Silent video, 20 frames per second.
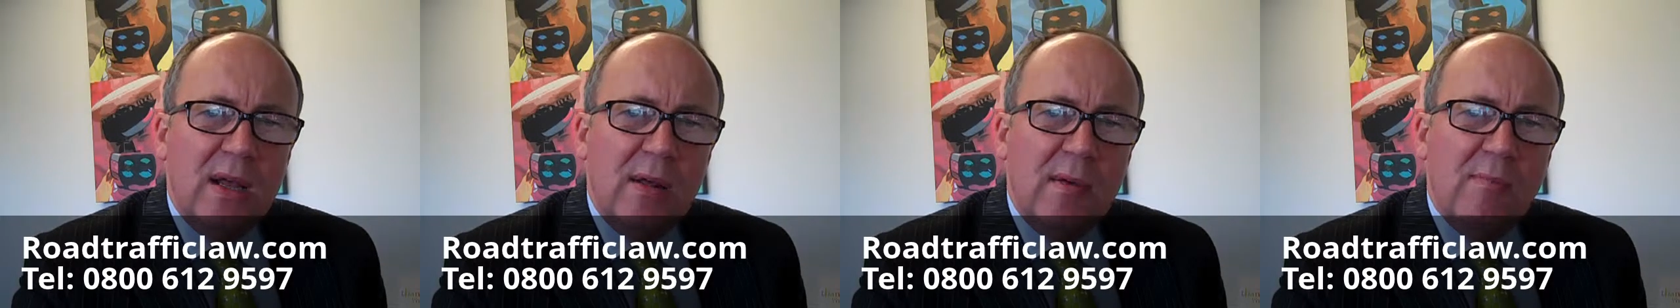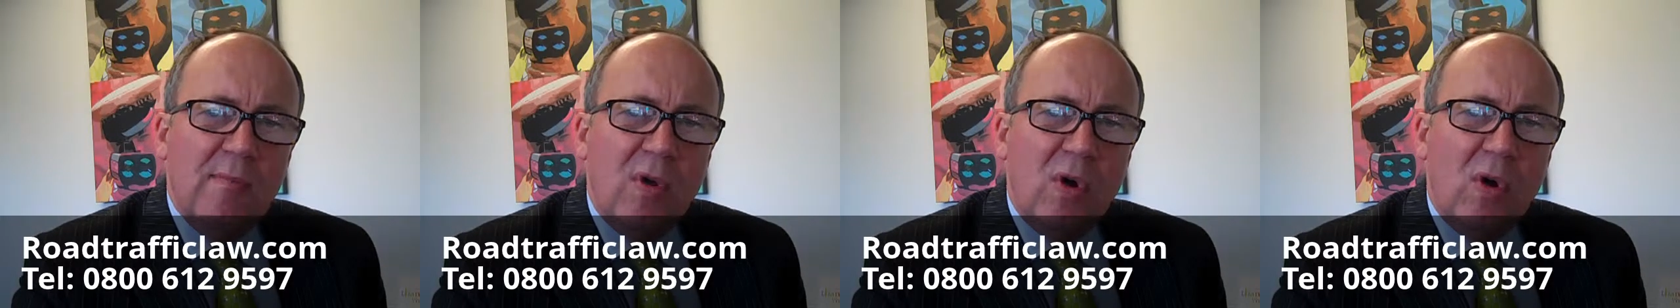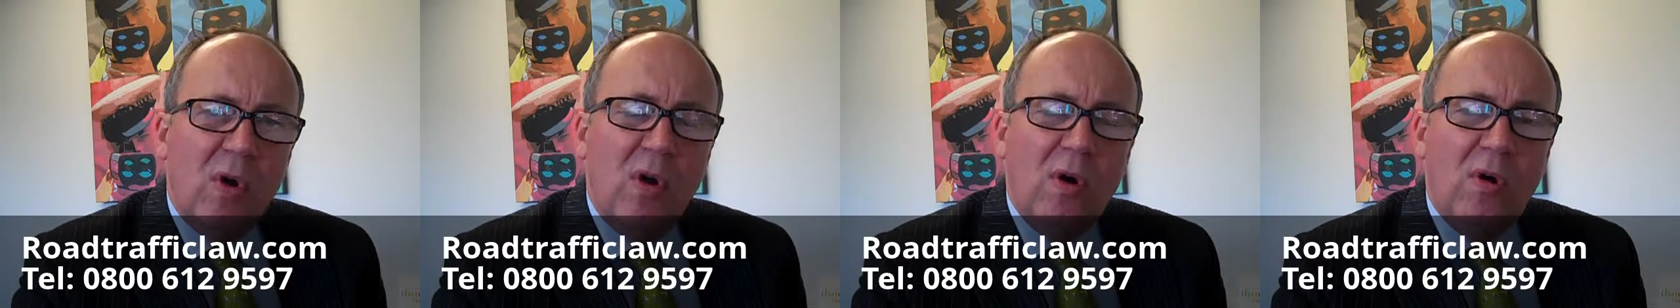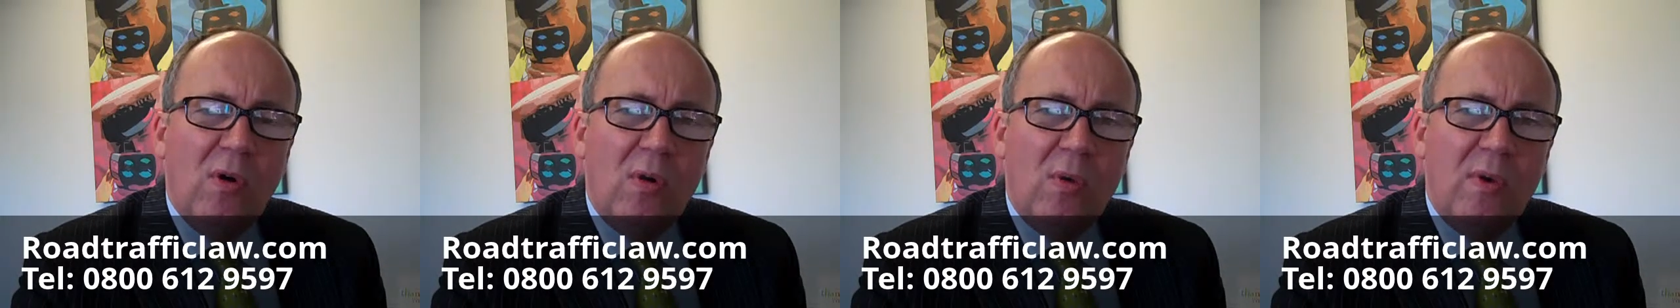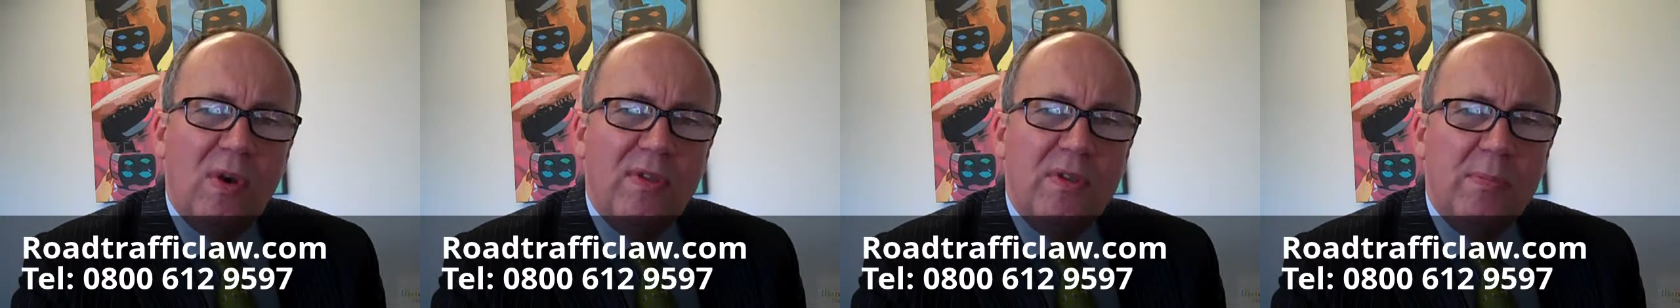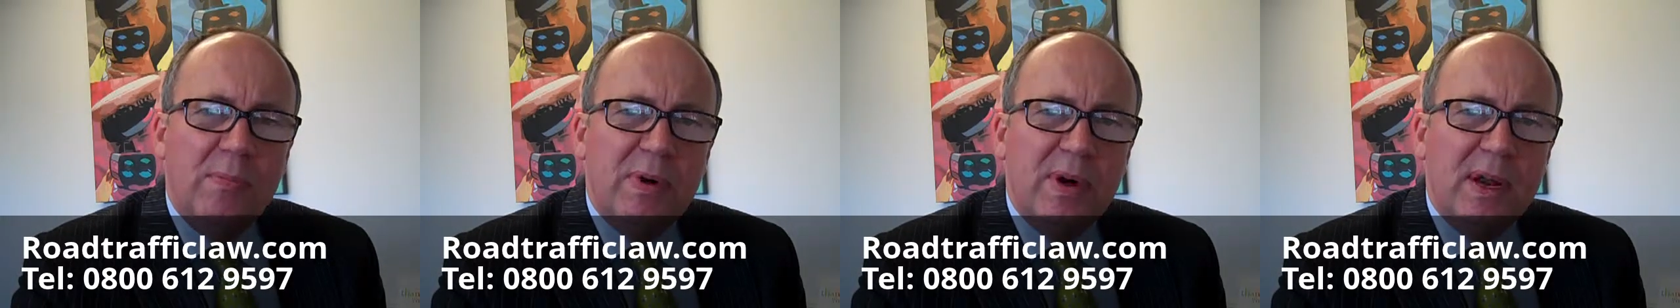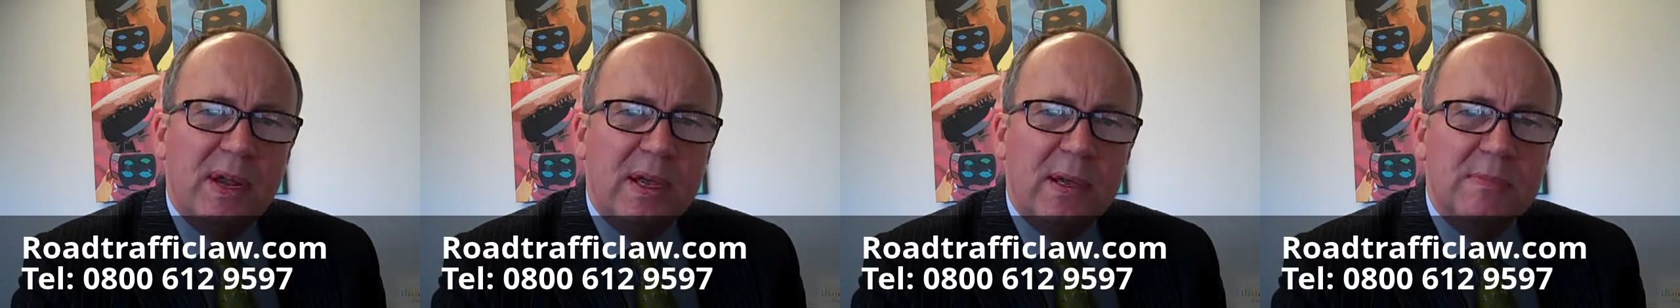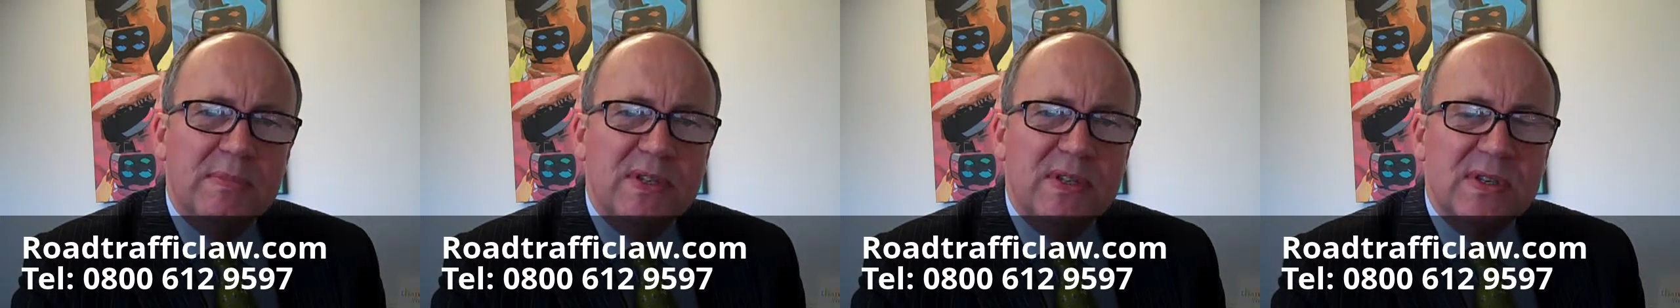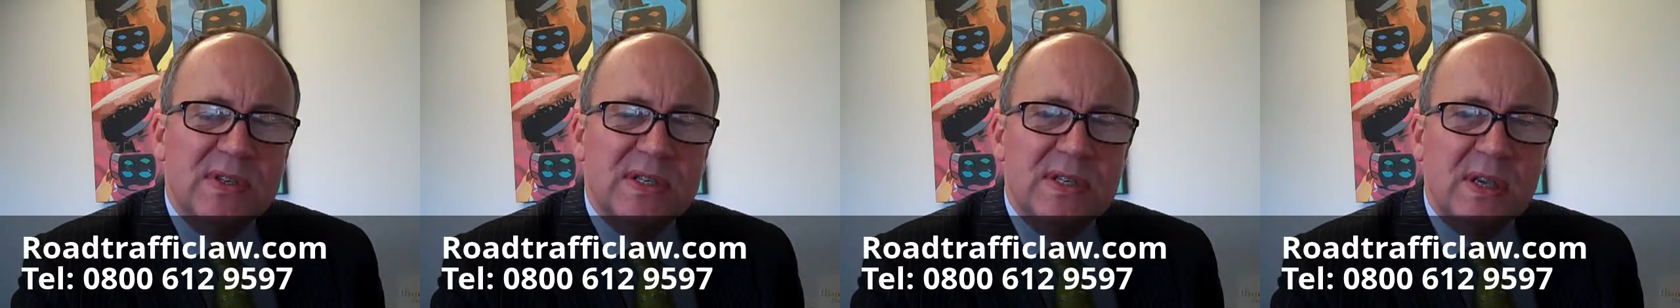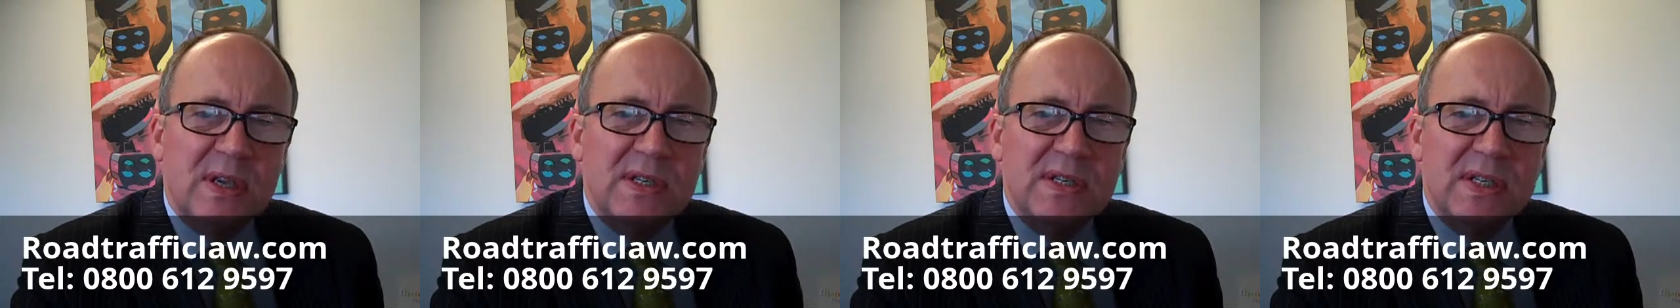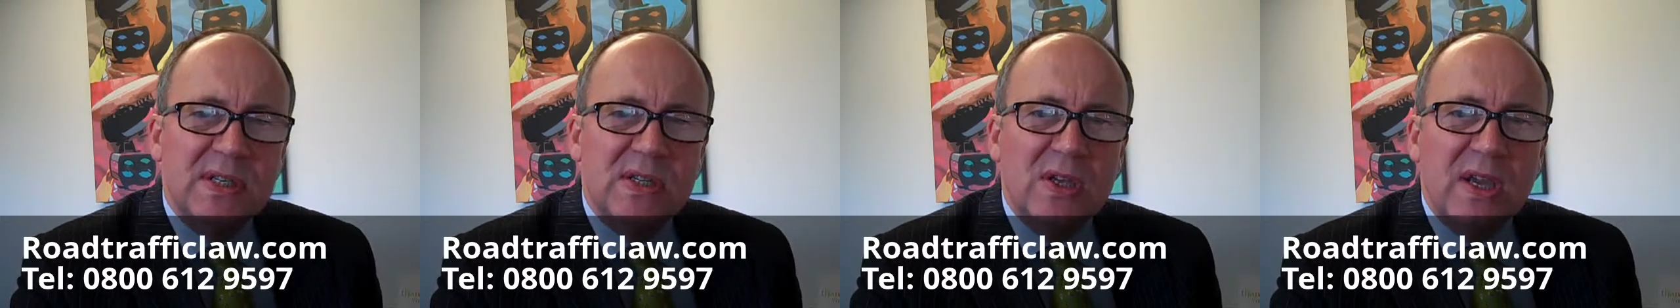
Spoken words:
or whether perhaps they're starting